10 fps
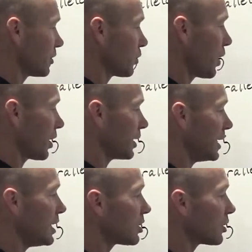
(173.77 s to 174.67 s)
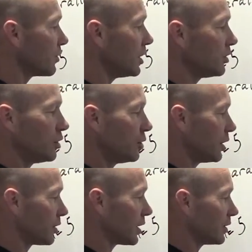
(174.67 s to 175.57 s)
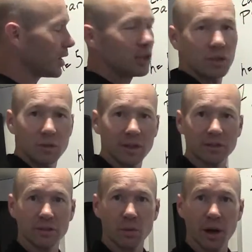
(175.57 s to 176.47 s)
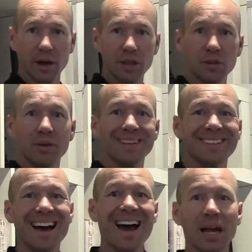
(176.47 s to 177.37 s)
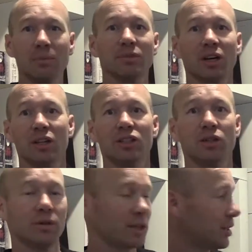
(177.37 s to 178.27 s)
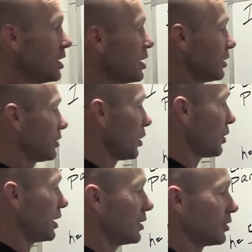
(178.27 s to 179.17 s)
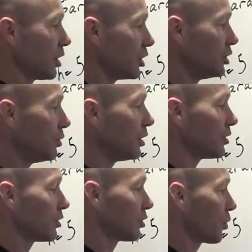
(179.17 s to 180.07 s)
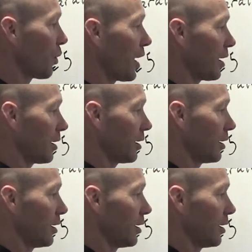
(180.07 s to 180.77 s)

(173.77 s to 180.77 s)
square, and each of these units is a unit squared. A unit times a unit. So it is a unit squared.